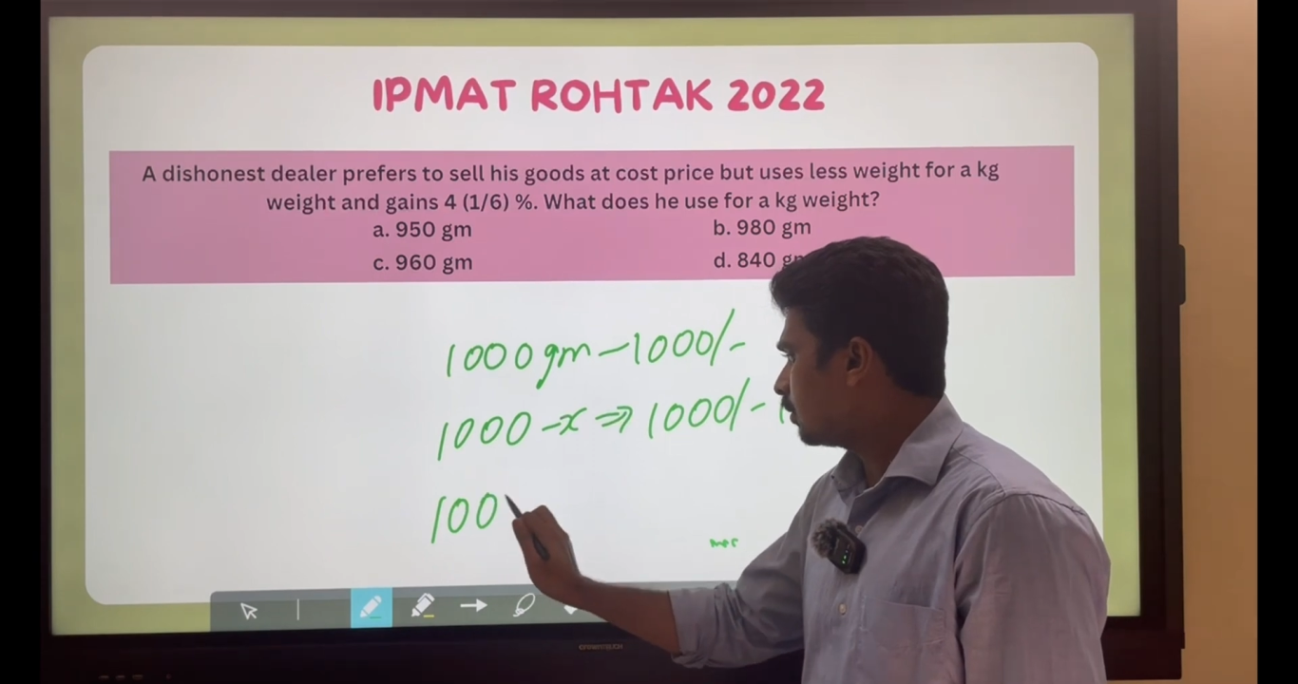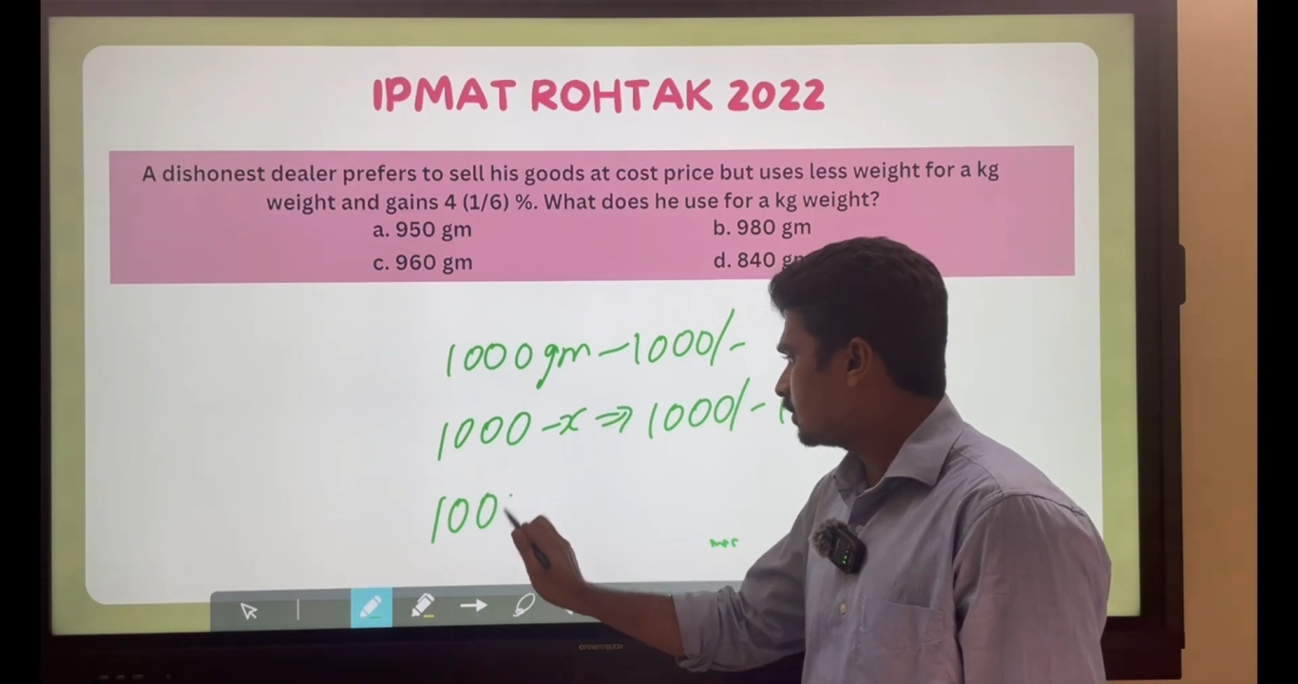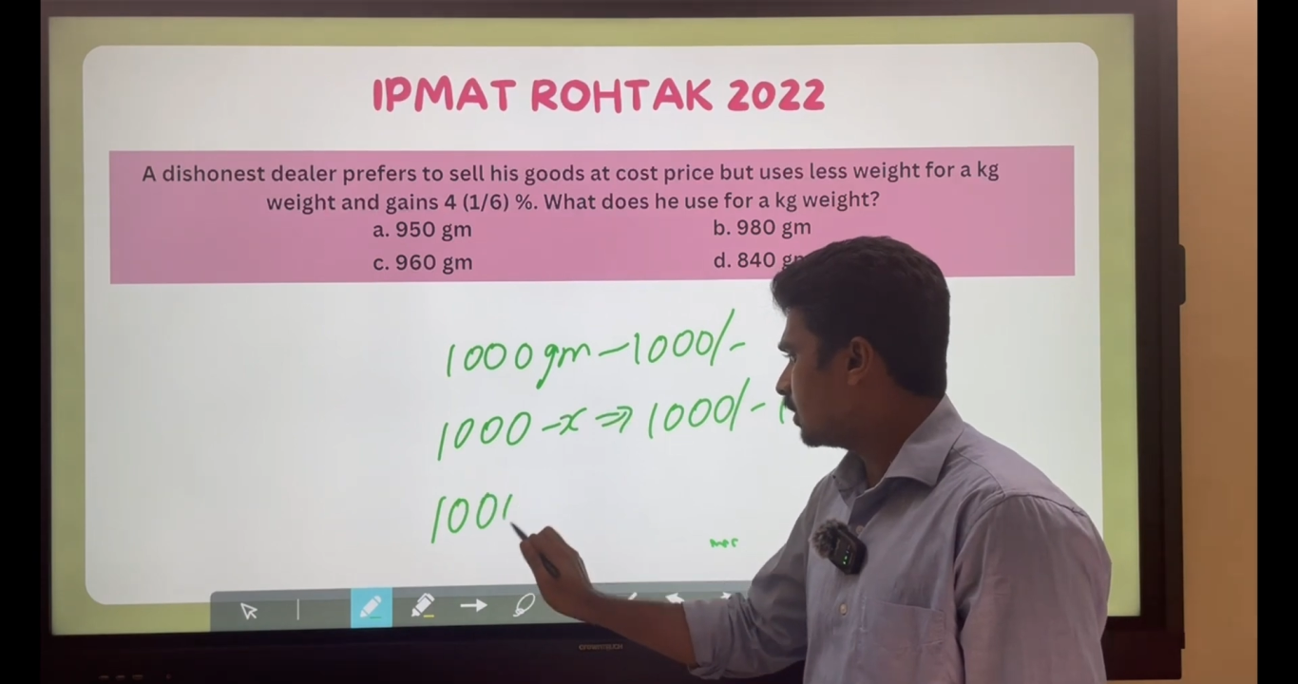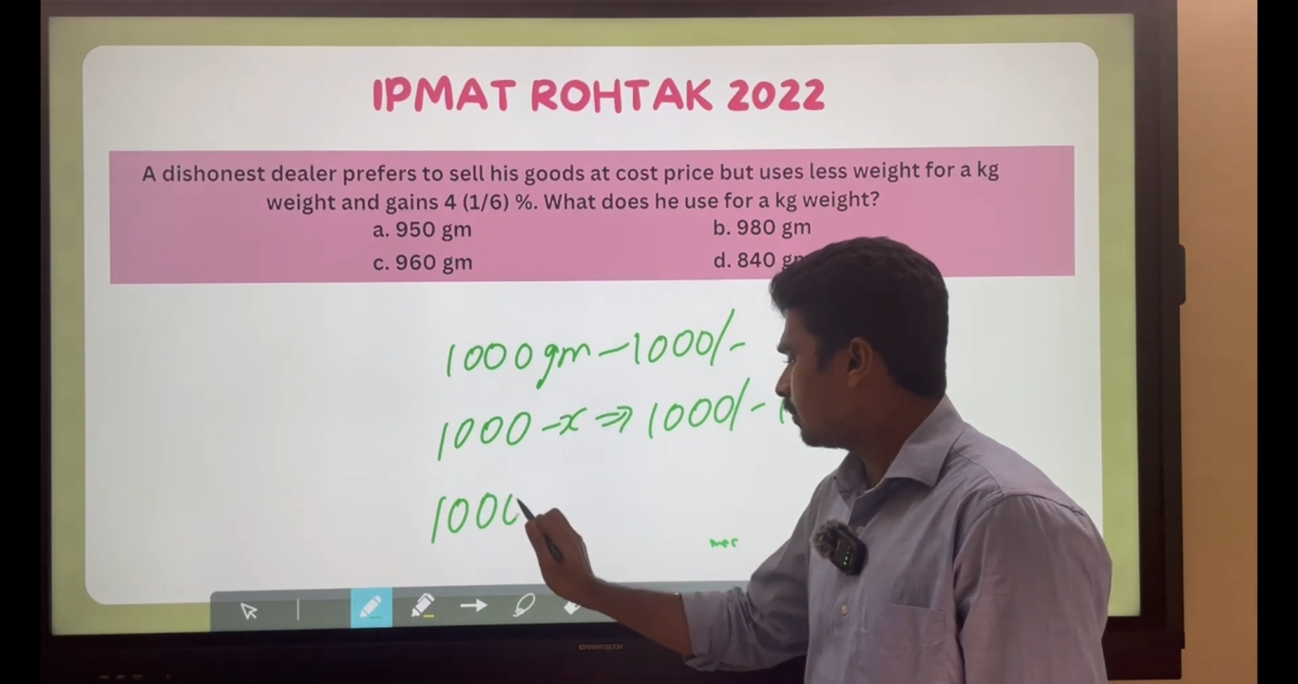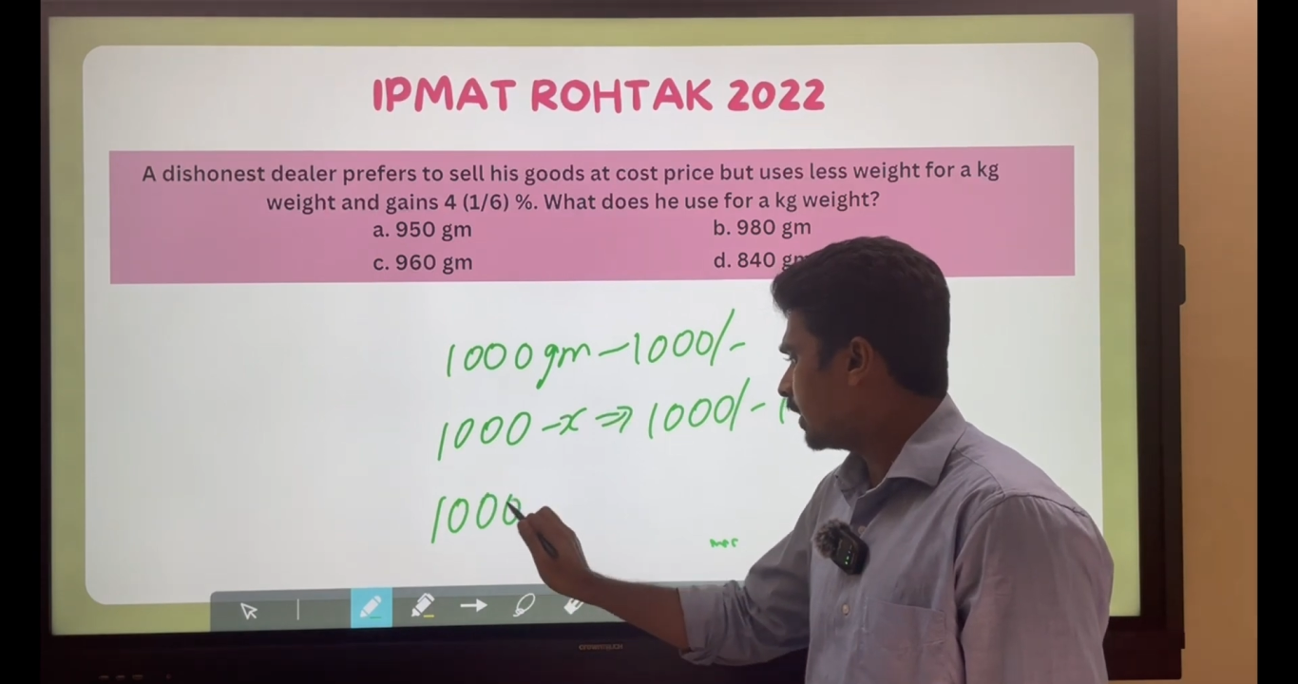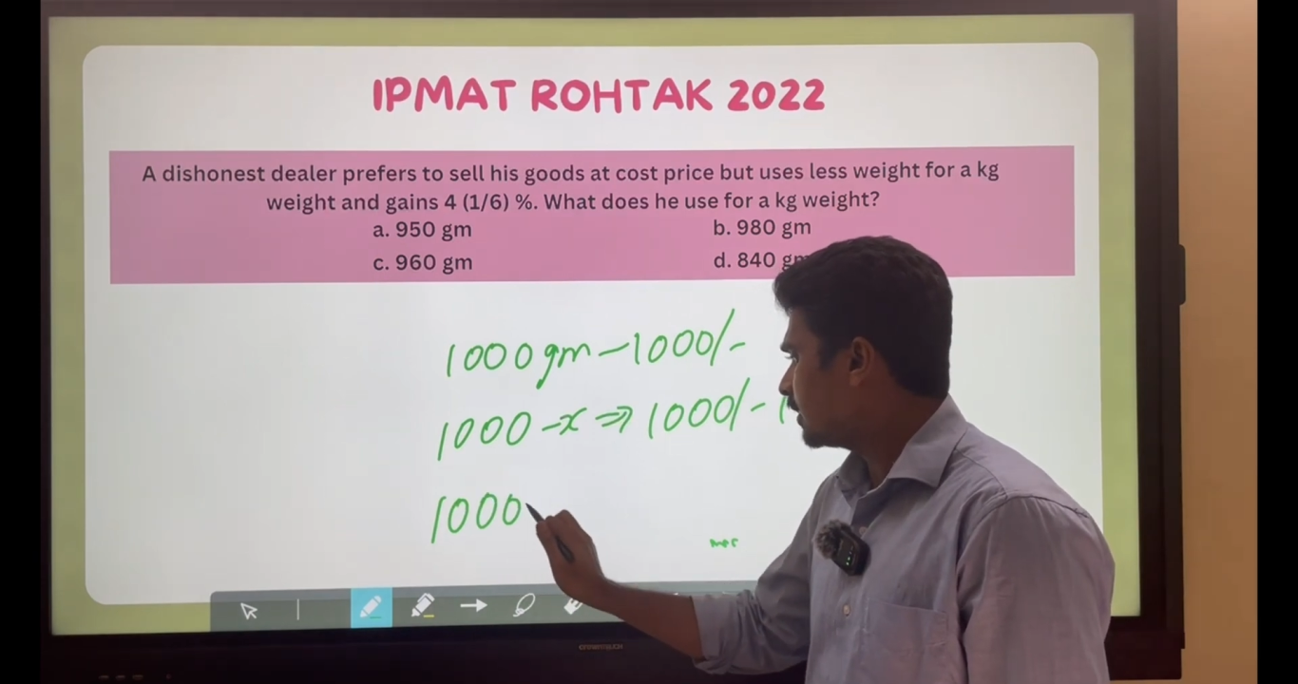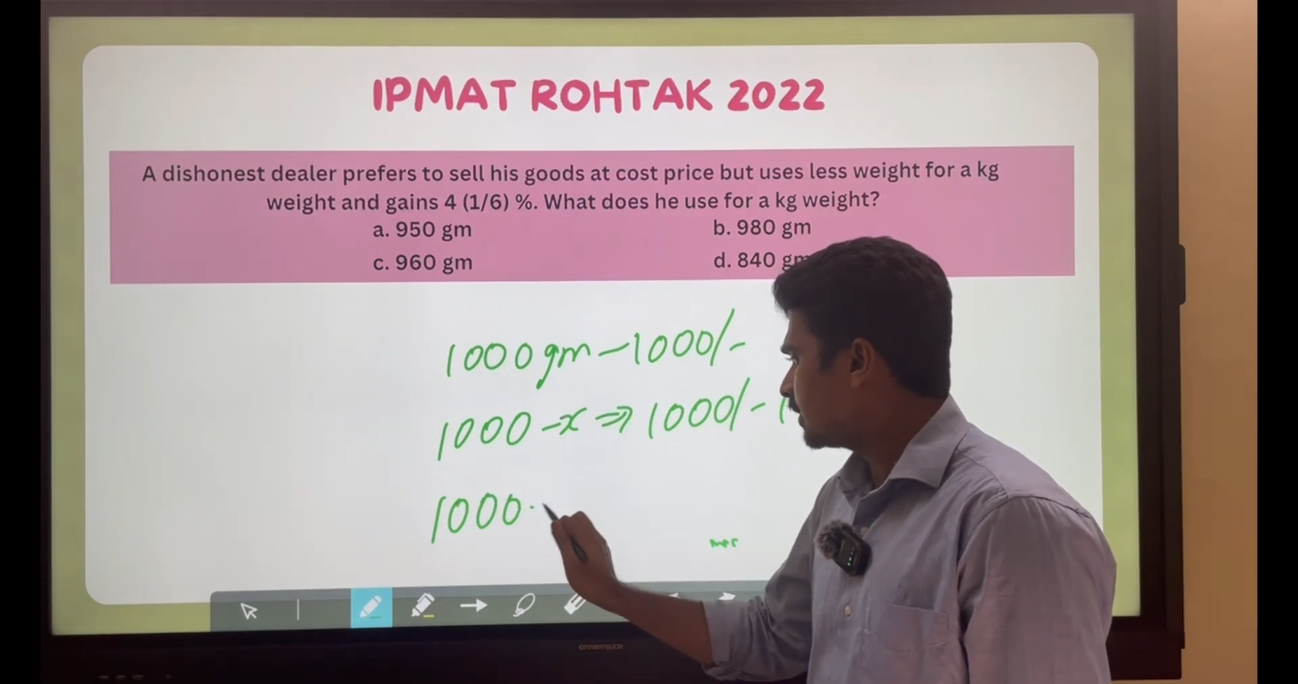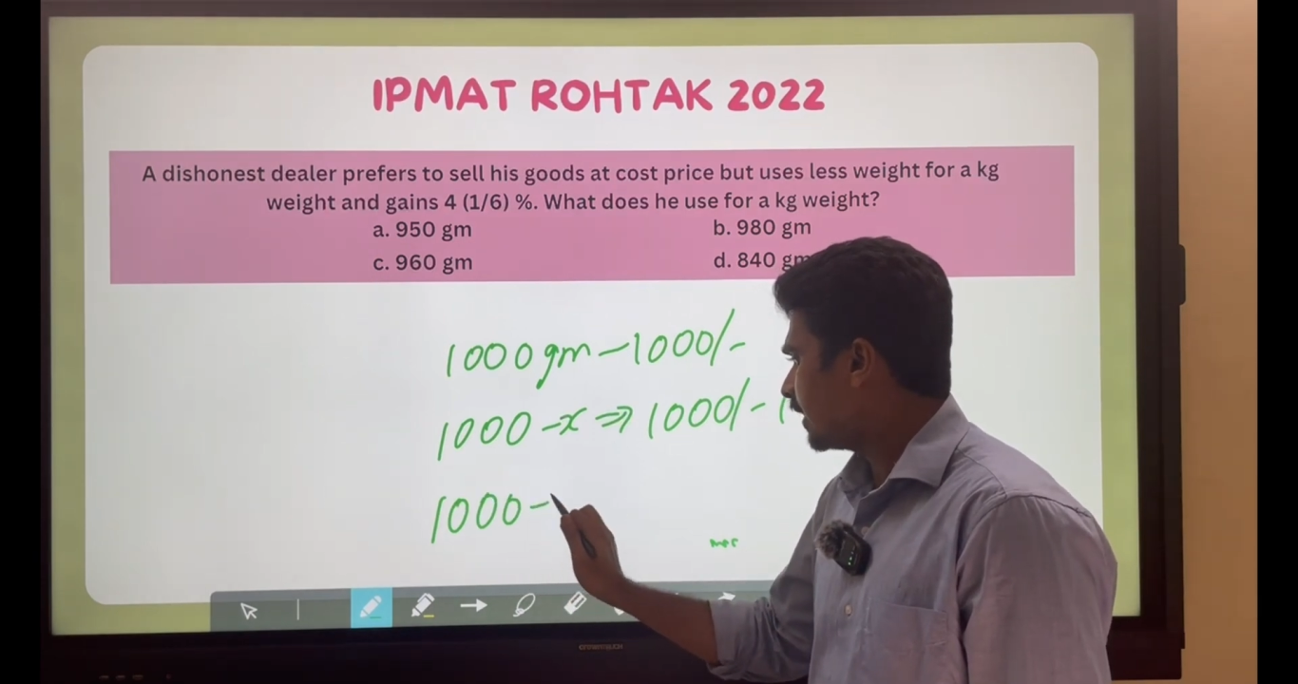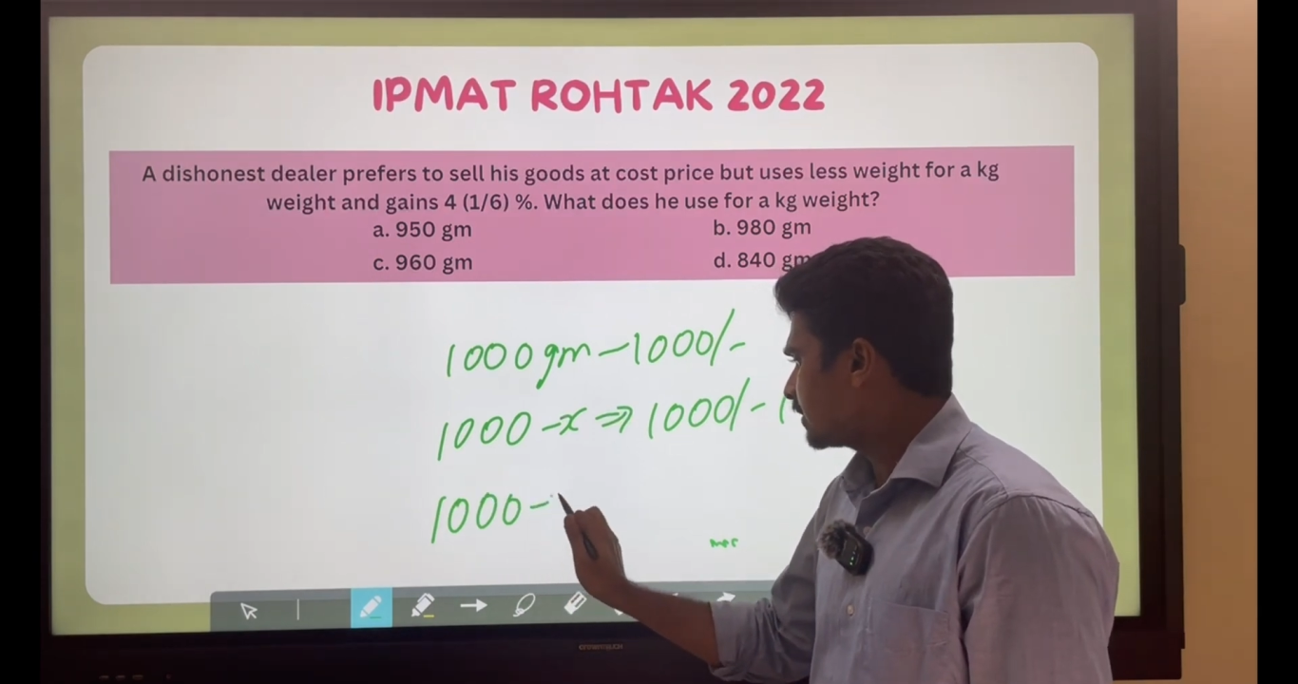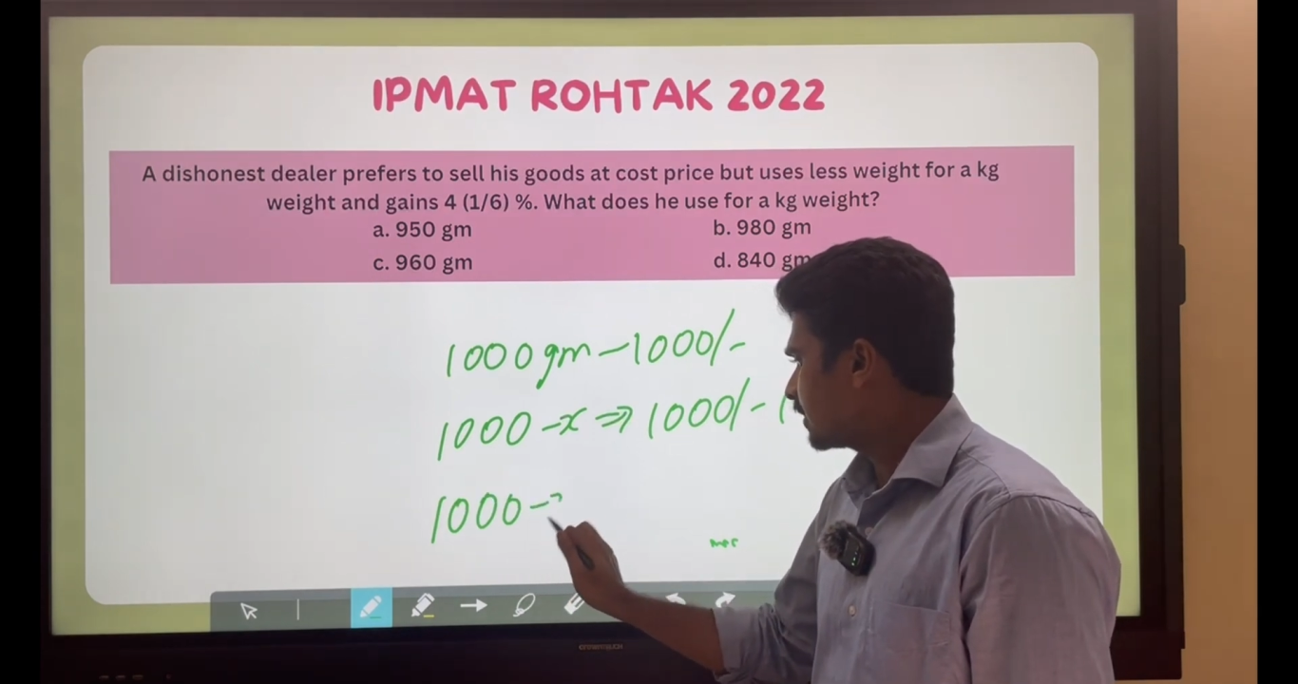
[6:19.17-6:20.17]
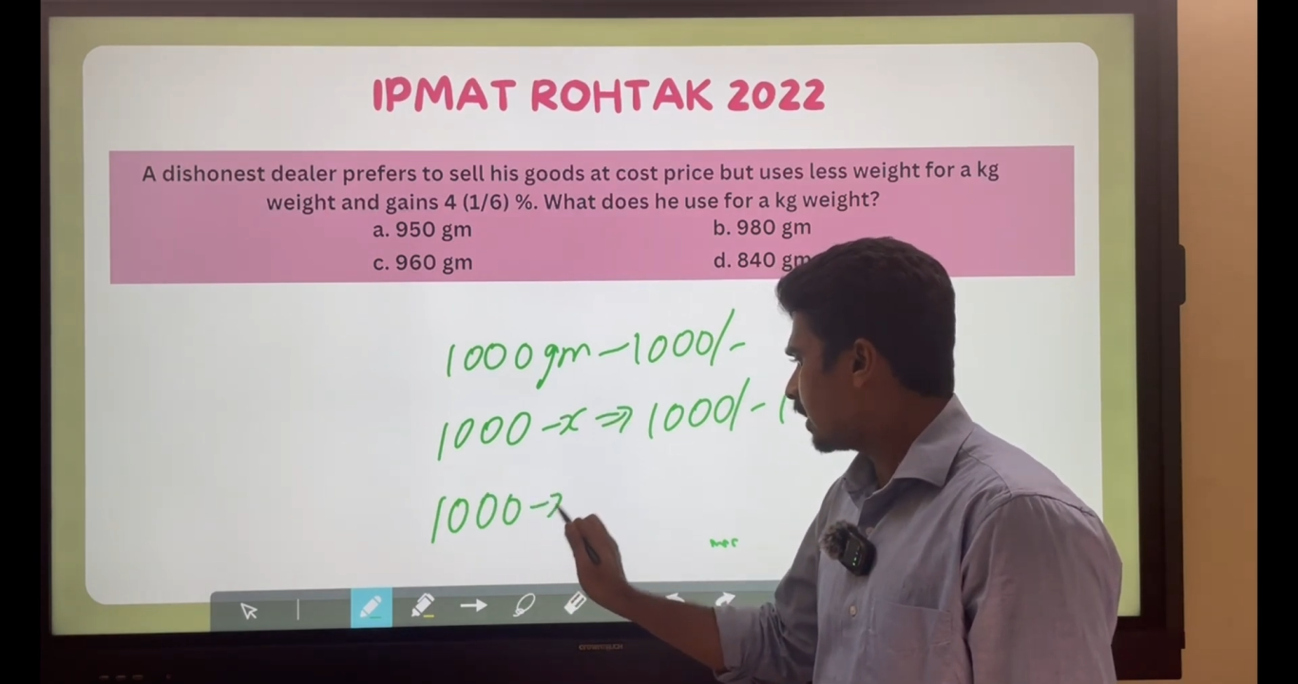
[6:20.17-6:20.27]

1000 minus x